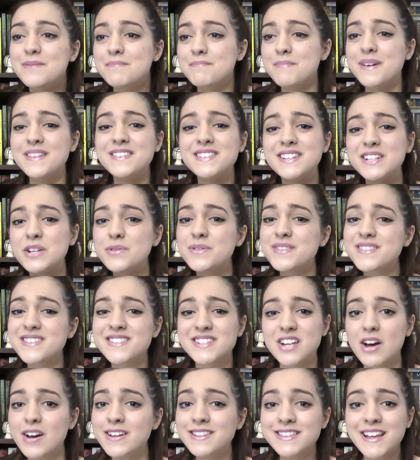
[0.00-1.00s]
mental illness
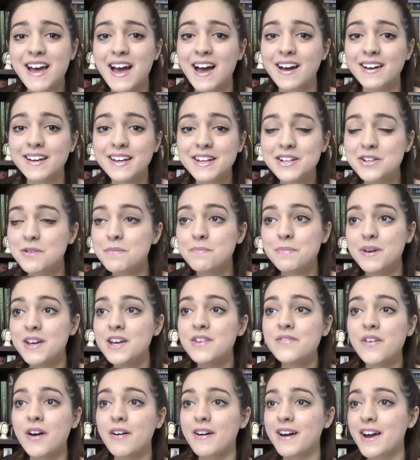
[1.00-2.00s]
is like that. It can
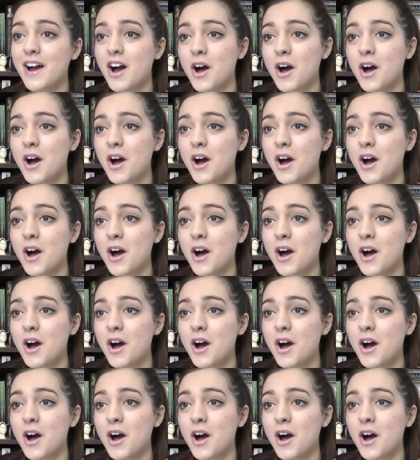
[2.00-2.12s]
be very